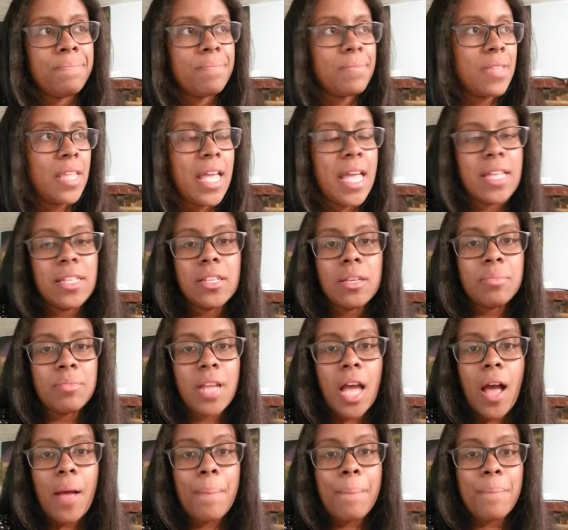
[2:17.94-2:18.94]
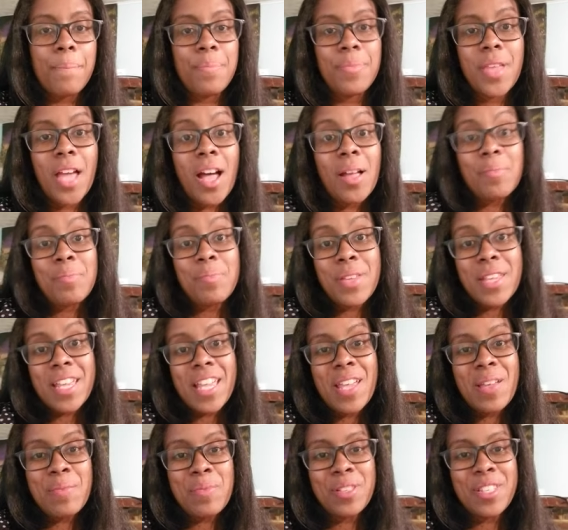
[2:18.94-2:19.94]
they end up not not being
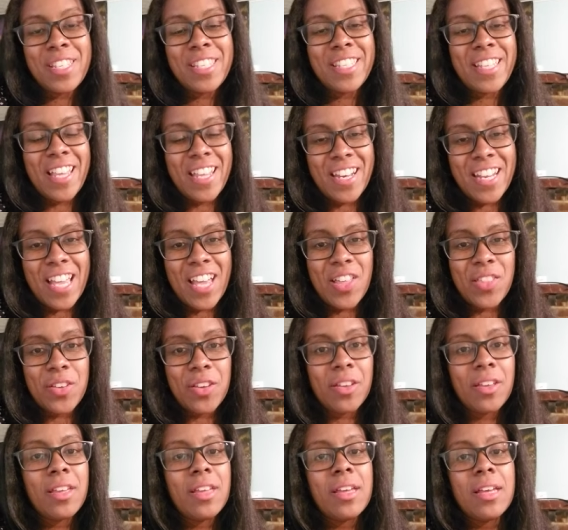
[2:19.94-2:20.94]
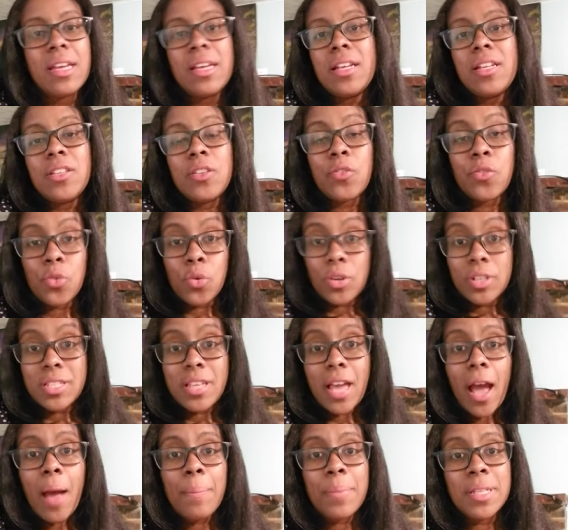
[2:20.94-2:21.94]
able to stay together. Divorce
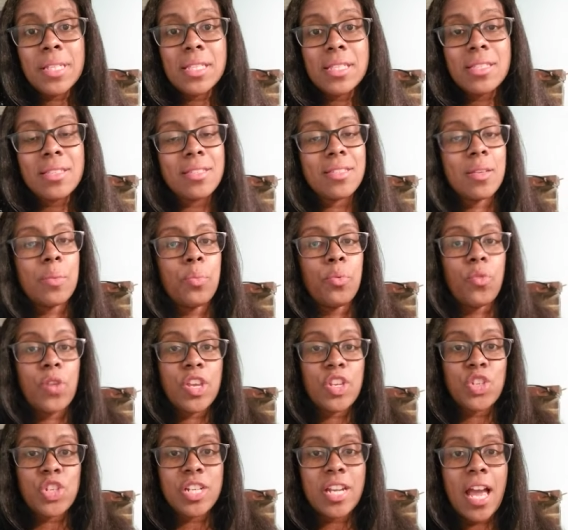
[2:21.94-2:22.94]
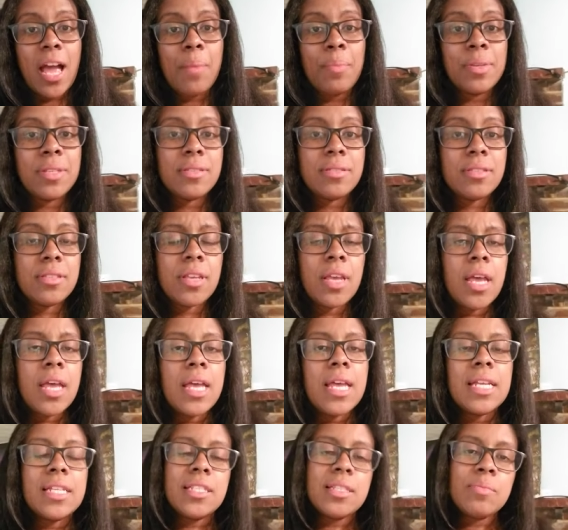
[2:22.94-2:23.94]
happens, separation happens,
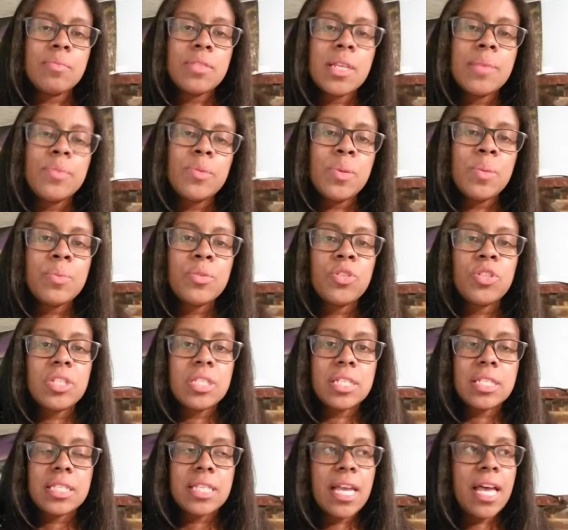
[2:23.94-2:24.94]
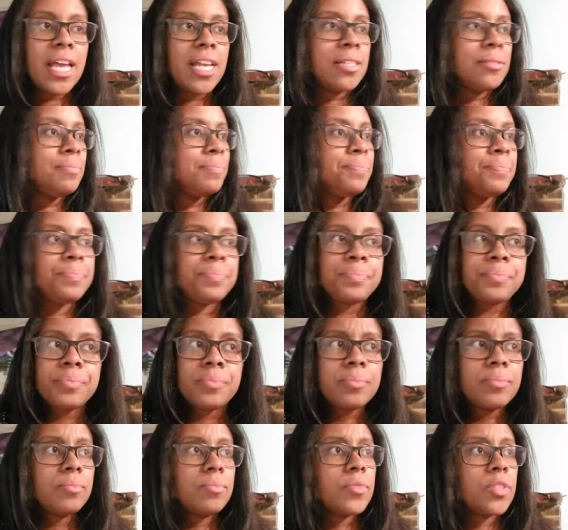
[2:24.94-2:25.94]
and sometimes people just decide
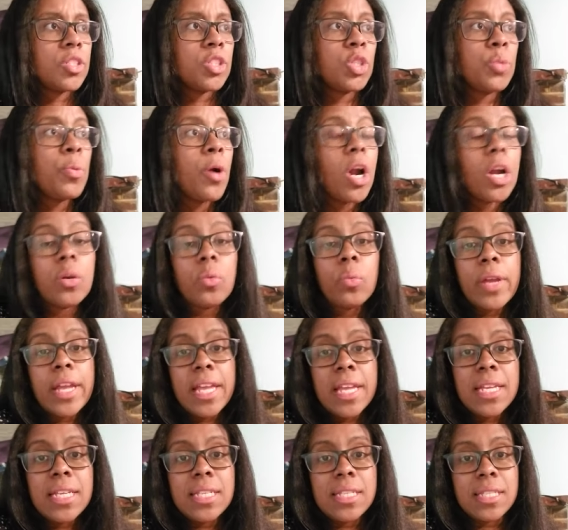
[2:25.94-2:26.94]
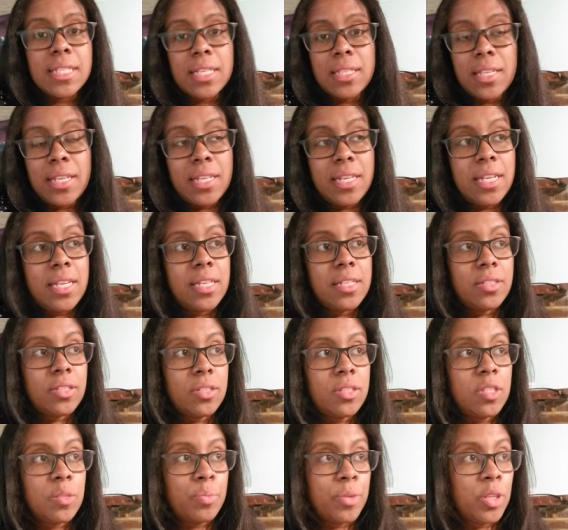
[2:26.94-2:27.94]
to part ways and they need
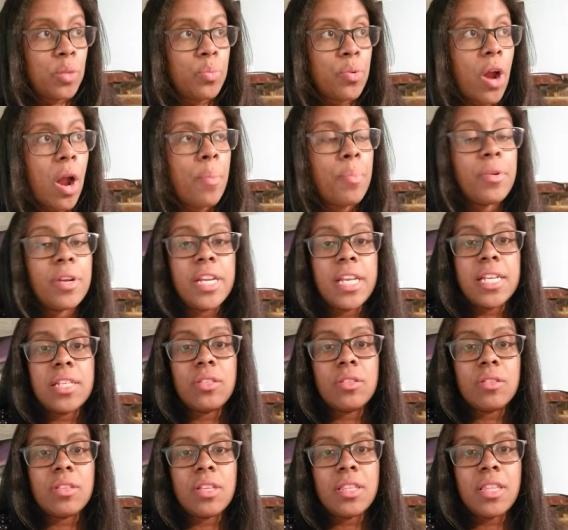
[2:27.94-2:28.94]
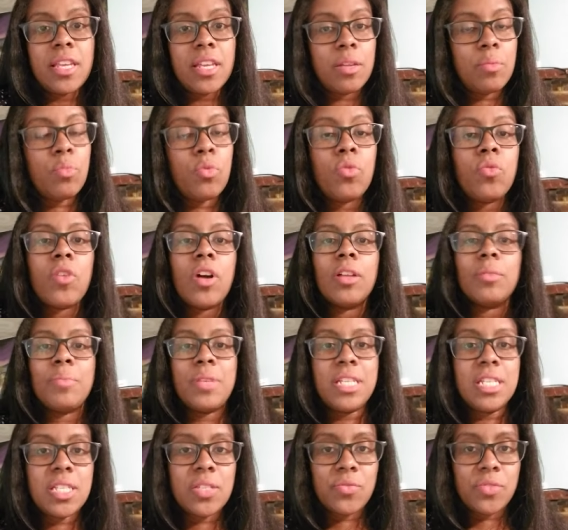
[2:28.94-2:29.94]
to split the property so that they can move on
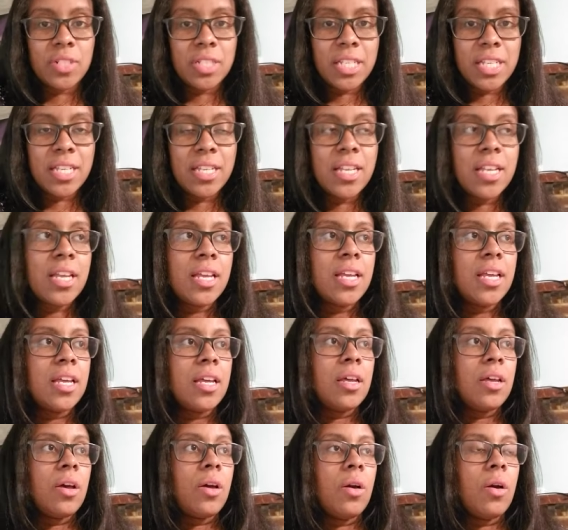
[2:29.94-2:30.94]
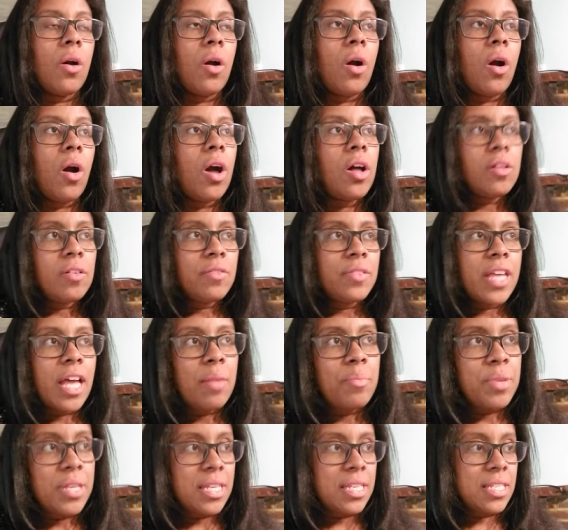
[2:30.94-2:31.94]
peacefully. All of
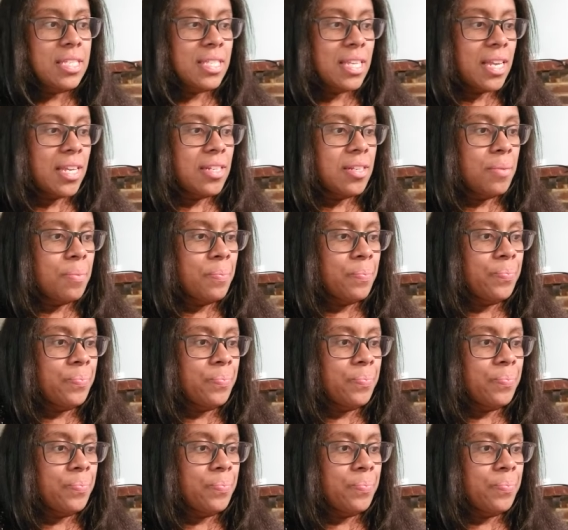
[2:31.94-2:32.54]
that being said,